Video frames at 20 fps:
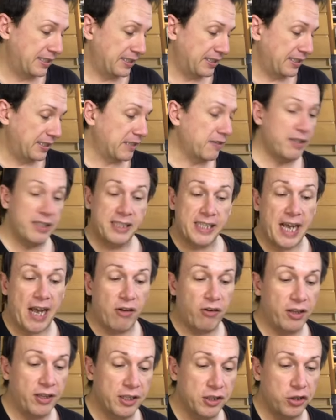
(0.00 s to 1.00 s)
they're in town in
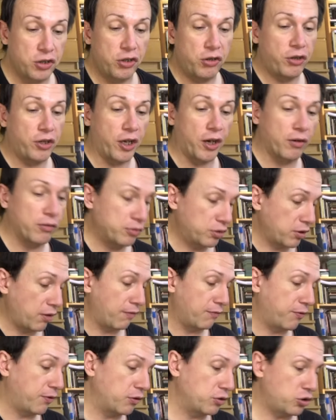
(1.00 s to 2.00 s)
the studio. So
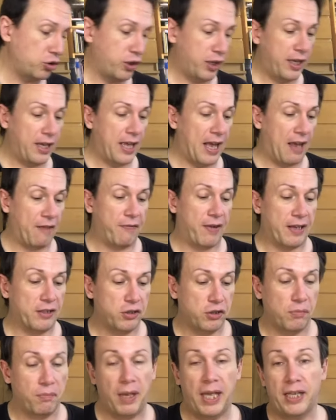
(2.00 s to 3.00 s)
unfortunately, I've had to
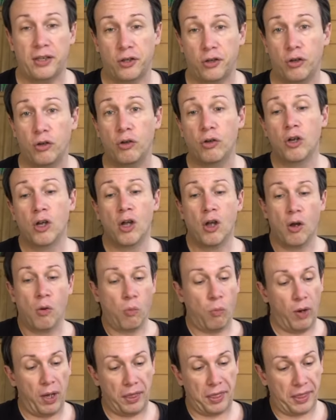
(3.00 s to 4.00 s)
make do
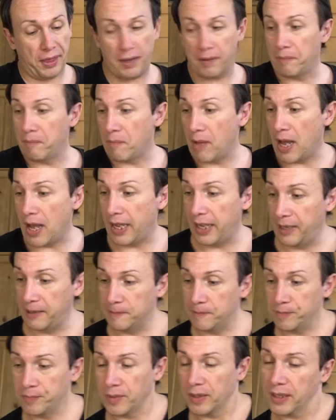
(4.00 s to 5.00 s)
with my
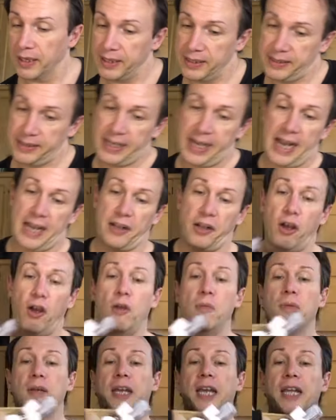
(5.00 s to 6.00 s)
stay-at-home
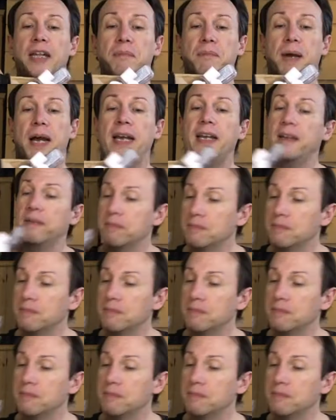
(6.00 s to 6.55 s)
kit by